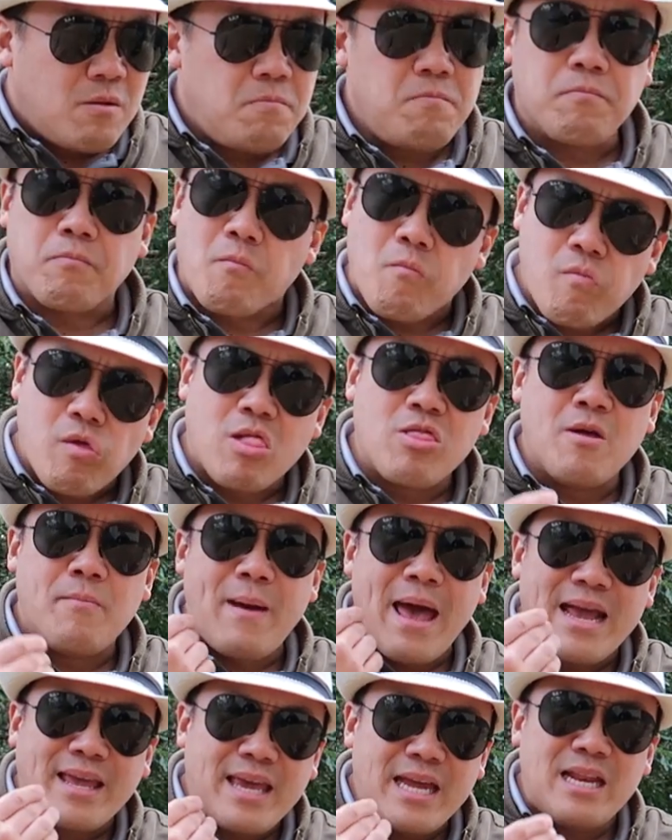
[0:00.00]
in the
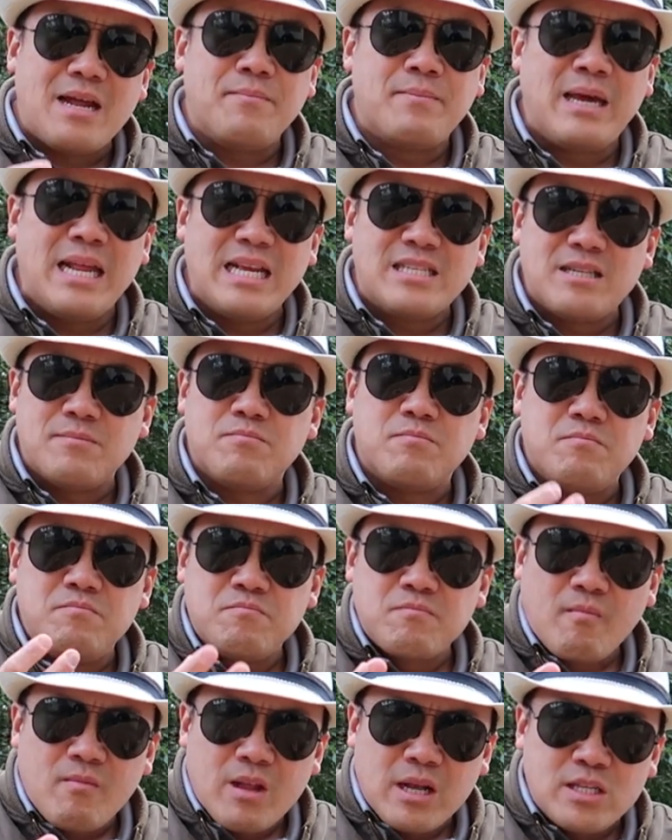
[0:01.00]
back end, I'm getting some
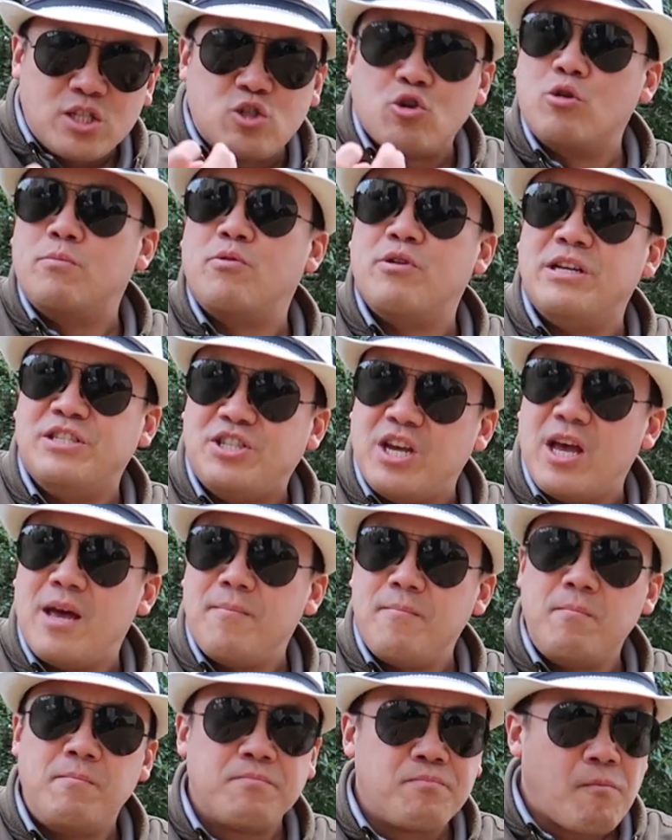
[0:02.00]
strawberry
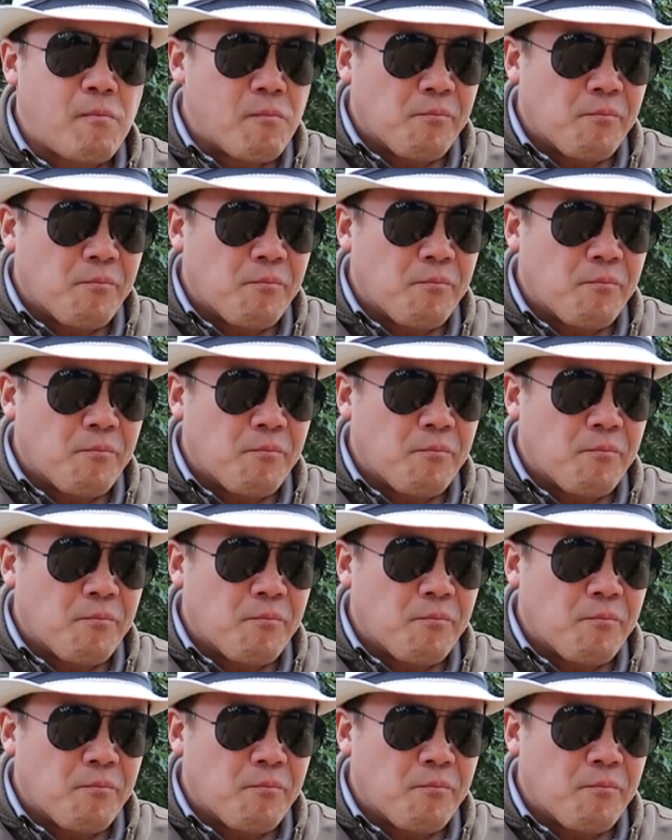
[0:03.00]
jam.